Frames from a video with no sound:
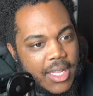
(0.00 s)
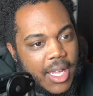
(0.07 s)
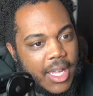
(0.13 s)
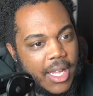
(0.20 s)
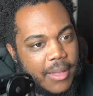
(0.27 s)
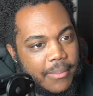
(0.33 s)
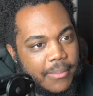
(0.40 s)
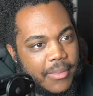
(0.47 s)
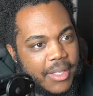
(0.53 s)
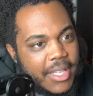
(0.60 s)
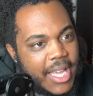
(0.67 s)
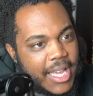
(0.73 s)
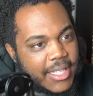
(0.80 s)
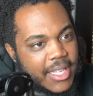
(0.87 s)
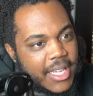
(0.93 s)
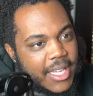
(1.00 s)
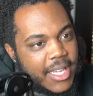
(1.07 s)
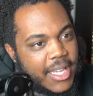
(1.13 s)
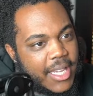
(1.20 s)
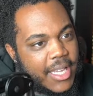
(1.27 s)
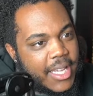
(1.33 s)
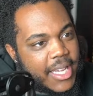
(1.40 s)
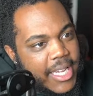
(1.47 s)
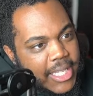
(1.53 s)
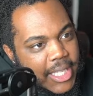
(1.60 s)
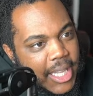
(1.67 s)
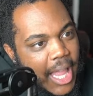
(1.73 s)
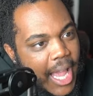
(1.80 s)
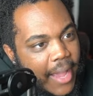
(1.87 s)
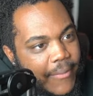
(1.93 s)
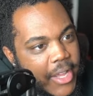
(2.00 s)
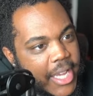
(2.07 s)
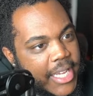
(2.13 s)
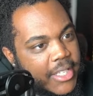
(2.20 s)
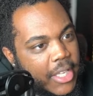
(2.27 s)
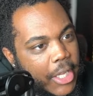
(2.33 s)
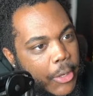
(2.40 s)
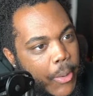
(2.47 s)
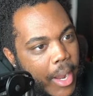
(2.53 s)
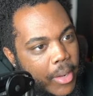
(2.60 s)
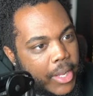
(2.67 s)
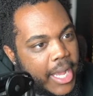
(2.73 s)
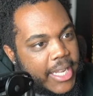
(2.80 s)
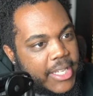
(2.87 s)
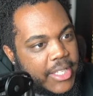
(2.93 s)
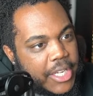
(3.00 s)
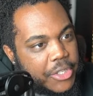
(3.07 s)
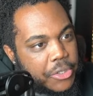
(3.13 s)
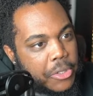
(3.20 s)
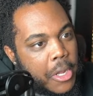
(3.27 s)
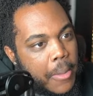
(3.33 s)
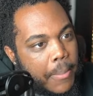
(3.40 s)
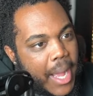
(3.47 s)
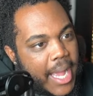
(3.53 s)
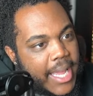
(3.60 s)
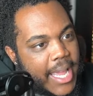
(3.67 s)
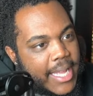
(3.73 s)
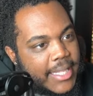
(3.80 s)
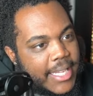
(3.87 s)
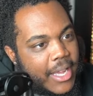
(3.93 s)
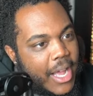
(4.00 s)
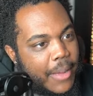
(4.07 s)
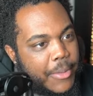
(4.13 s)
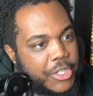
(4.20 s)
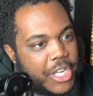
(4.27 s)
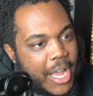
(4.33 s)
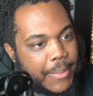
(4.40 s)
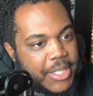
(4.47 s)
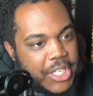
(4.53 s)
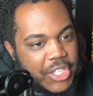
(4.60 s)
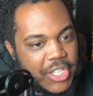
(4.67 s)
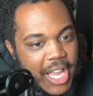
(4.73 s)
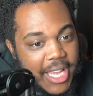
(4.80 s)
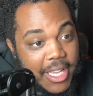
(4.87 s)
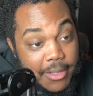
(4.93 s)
Um, yes, he He's alive. He's on the ground and he's injured, but I can't tell how much damage he's taken.